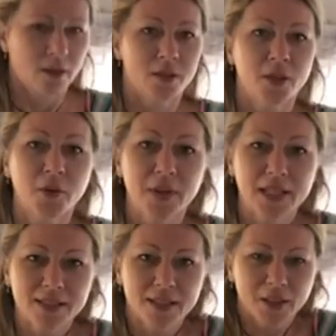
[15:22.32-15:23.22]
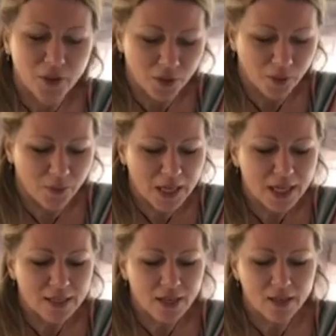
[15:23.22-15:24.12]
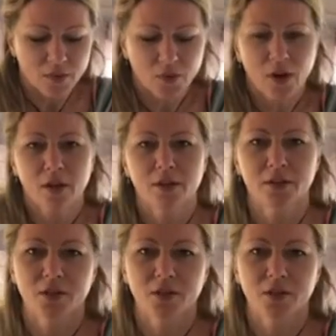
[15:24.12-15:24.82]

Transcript: So it's like 3 decks of cards.